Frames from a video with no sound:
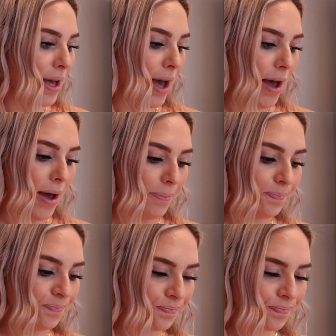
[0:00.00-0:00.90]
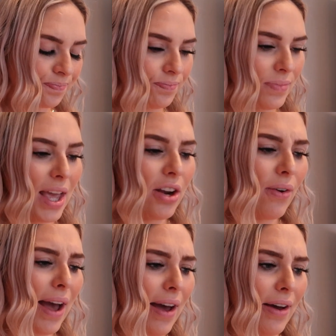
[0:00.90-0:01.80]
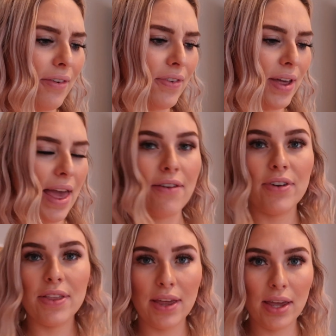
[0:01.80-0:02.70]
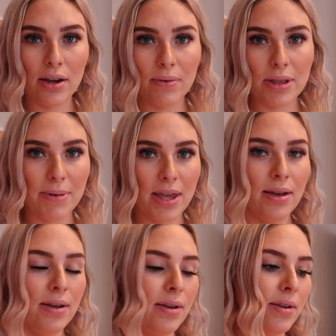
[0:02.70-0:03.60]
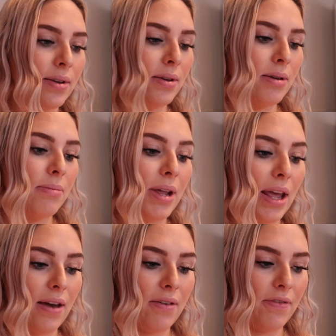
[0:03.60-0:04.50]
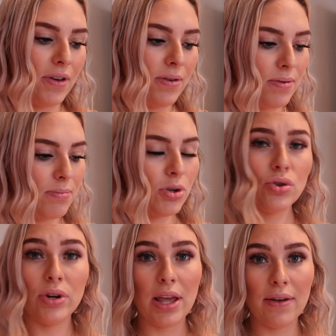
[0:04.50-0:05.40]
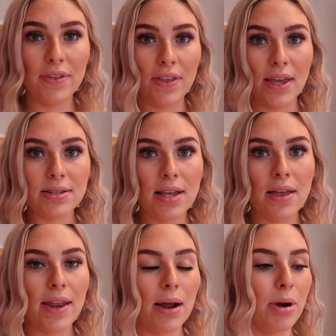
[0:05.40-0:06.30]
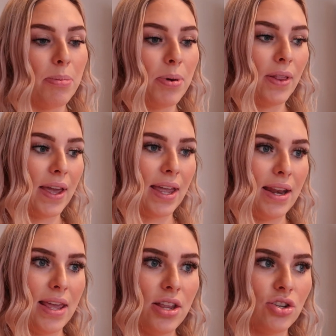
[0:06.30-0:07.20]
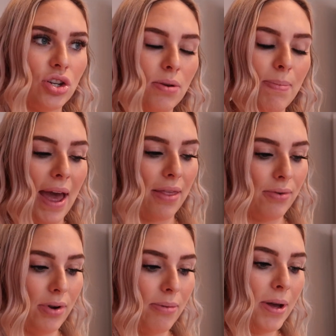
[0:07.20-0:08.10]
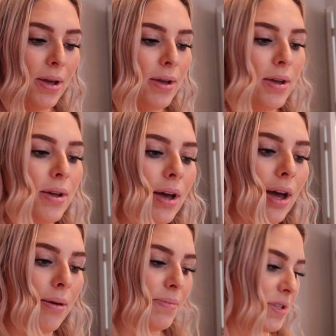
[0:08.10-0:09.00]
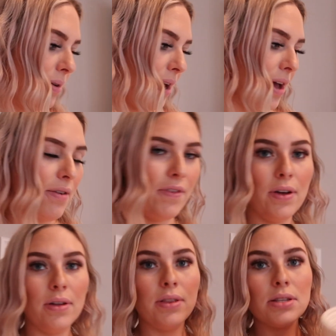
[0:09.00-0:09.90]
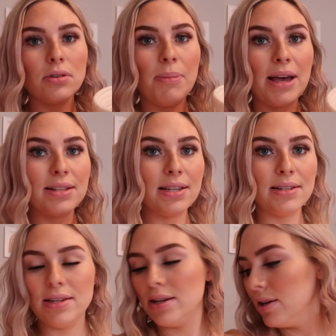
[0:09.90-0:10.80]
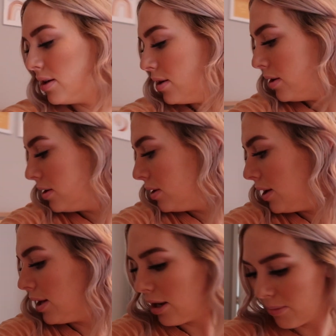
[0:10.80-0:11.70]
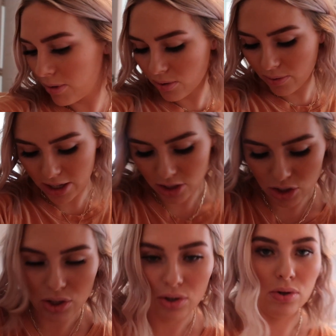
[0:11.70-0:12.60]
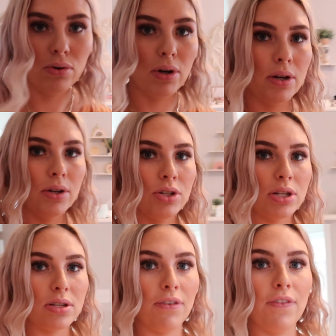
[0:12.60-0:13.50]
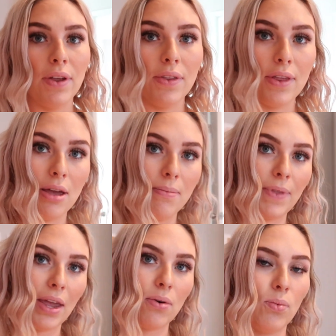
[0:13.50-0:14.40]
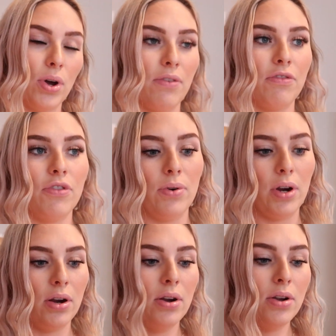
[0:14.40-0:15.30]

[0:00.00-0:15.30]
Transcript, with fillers: Um, I don't have everything here with me, but I have majority of the things that I wanna put like in each bathroom. Um, so I have these little baskets here and I'm going to just fill them like one for